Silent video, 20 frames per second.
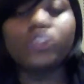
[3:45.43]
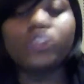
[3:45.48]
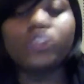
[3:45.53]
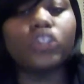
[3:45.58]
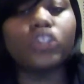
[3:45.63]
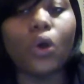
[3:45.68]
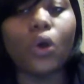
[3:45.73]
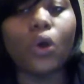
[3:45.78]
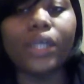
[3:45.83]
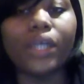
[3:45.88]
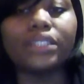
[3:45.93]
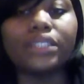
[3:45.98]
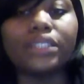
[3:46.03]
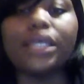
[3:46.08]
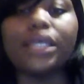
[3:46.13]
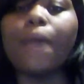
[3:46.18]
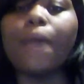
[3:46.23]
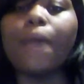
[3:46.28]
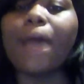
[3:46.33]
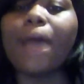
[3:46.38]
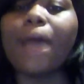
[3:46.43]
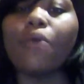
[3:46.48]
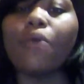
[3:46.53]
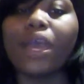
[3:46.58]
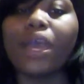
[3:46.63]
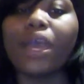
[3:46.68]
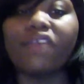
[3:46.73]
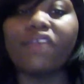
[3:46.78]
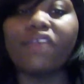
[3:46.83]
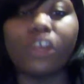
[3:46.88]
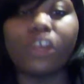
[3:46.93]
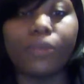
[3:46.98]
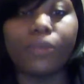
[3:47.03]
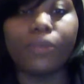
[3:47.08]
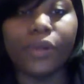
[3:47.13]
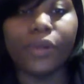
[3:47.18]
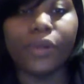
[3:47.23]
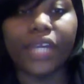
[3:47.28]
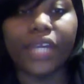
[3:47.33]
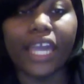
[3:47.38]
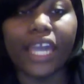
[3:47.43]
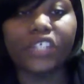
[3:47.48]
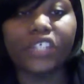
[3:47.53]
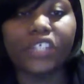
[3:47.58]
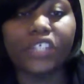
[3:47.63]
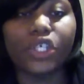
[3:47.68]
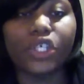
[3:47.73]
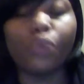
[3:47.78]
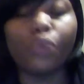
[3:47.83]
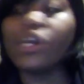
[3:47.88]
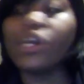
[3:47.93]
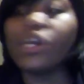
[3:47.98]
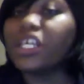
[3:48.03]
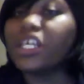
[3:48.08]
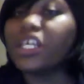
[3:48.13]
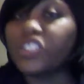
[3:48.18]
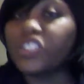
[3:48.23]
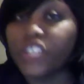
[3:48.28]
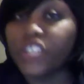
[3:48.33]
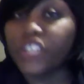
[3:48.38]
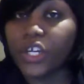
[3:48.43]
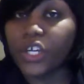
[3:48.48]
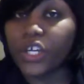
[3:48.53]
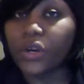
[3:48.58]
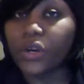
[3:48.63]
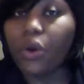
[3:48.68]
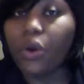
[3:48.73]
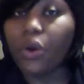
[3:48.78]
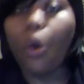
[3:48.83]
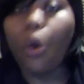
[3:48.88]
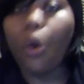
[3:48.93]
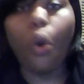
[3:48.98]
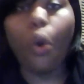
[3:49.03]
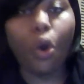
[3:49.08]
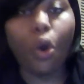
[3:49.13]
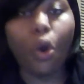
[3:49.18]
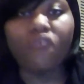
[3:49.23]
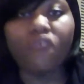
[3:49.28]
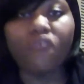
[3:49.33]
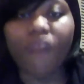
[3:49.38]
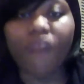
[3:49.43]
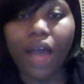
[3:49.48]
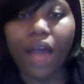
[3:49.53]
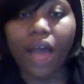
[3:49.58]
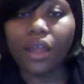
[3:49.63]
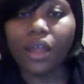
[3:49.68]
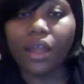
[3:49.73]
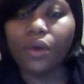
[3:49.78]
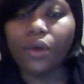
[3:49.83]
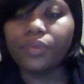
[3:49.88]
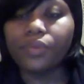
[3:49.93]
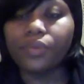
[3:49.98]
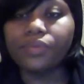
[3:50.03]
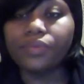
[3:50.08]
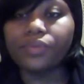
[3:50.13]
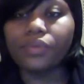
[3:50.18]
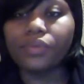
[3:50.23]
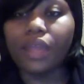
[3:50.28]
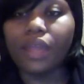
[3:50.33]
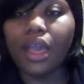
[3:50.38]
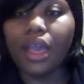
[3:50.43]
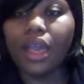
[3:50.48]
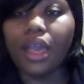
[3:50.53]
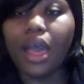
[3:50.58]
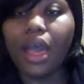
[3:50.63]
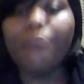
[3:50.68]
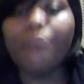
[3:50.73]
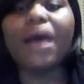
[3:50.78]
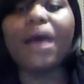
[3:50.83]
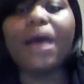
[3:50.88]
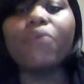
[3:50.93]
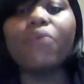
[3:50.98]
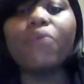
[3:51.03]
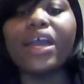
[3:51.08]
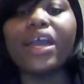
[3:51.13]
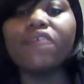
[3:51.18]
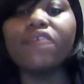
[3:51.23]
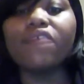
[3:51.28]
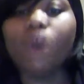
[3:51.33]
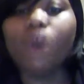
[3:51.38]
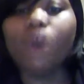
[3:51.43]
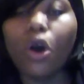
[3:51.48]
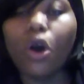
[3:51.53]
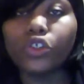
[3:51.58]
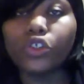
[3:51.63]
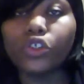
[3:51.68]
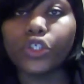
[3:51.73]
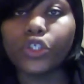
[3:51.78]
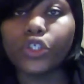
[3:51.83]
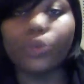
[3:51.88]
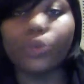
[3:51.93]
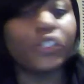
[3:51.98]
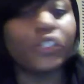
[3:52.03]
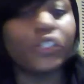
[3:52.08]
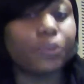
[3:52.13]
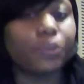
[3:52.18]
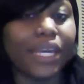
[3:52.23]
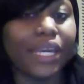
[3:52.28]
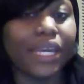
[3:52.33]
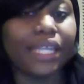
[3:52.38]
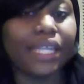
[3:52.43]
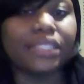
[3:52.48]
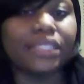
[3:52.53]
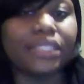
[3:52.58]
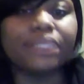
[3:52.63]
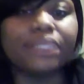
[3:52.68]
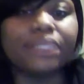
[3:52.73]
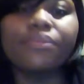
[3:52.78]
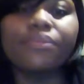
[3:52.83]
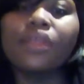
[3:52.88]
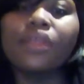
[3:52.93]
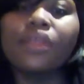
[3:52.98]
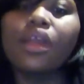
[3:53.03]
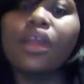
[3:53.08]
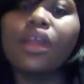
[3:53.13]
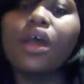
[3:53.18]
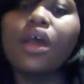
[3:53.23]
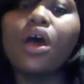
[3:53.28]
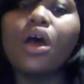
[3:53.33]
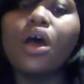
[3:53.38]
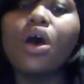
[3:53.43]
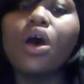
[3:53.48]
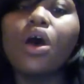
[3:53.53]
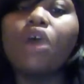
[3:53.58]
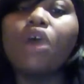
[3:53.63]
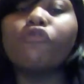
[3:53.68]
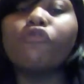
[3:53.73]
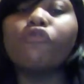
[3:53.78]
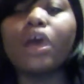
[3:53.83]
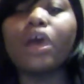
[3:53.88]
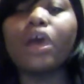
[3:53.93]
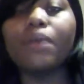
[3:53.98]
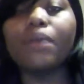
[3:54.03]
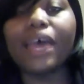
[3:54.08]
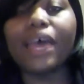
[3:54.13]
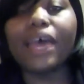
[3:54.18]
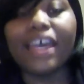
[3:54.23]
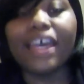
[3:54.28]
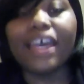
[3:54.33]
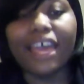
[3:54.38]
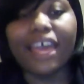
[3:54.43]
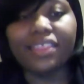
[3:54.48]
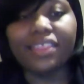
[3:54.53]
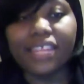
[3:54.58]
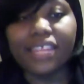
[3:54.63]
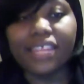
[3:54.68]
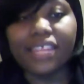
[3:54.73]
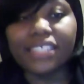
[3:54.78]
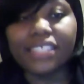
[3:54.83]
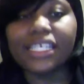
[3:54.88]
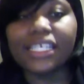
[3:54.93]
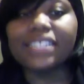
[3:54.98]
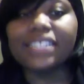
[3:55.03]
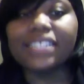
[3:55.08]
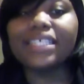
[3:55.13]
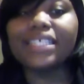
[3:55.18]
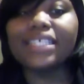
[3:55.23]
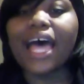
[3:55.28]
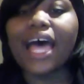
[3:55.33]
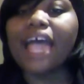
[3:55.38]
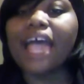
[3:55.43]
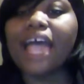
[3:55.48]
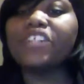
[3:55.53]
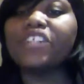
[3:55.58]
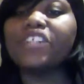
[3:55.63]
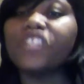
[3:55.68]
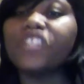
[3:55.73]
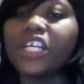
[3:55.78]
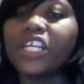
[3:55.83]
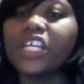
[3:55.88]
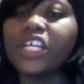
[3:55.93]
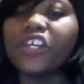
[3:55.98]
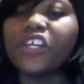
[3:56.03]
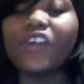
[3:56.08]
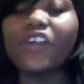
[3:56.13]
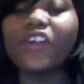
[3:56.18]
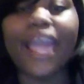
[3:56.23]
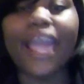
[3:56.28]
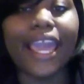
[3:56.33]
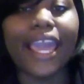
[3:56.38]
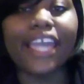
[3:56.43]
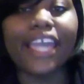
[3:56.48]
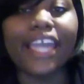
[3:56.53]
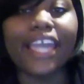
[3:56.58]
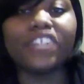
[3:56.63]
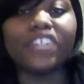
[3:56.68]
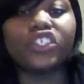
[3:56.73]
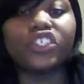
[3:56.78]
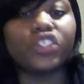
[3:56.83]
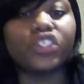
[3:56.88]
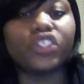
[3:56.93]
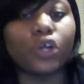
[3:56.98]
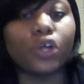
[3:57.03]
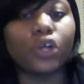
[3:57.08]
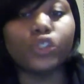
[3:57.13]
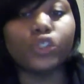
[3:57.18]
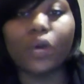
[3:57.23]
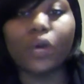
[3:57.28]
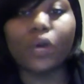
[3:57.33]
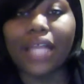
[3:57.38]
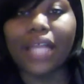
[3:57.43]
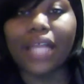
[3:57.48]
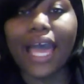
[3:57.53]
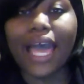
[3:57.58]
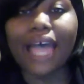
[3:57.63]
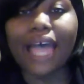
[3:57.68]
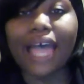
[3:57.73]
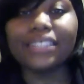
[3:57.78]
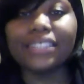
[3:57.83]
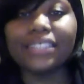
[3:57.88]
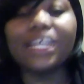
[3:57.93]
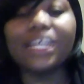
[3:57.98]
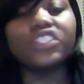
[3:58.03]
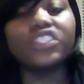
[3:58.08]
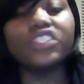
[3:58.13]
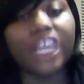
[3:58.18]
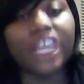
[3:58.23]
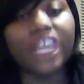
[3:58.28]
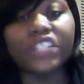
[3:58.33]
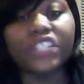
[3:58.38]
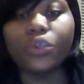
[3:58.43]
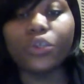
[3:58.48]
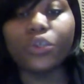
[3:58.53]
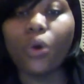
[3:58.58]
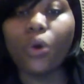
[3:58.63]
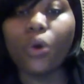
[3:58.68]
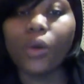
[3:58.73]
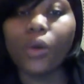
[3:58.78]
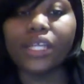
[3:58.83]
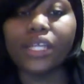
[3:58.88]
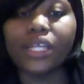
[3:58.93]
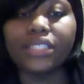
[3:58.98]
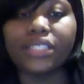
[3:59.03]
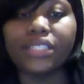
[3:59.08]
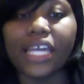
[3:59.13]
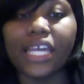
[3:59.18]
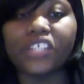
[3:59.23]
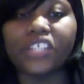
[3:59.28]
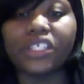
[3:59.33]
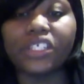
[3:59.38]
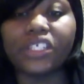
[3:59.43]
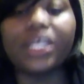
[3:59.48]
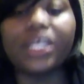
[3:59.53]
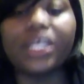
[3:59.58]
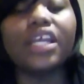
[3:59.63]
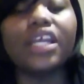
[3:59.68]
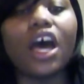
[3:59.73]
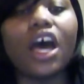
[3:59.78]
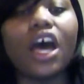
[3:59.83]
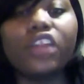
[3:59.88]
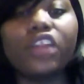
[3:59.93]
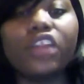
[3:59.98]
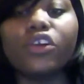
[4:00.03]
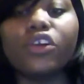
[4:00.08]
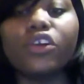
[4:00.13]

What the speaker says: Choice, by way of communication, we consider or follow. By way of culture, which means from an ethnicity side, gender, age, social class, sexual orientation, and other